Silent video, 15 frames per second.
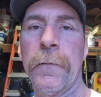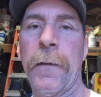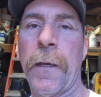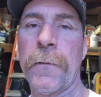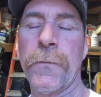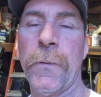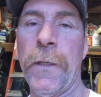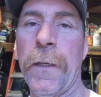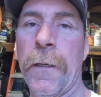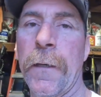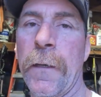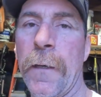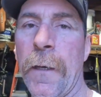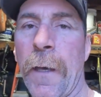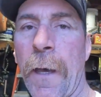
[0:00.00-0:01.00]
next week,
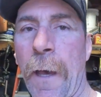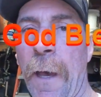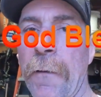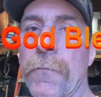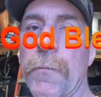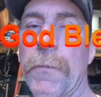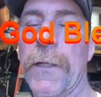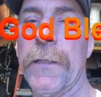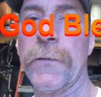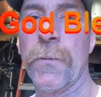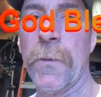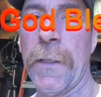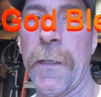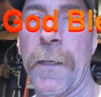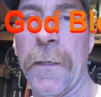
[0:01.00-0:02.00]
have a blessed
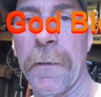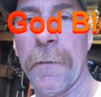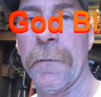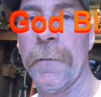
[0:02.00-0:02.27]
week.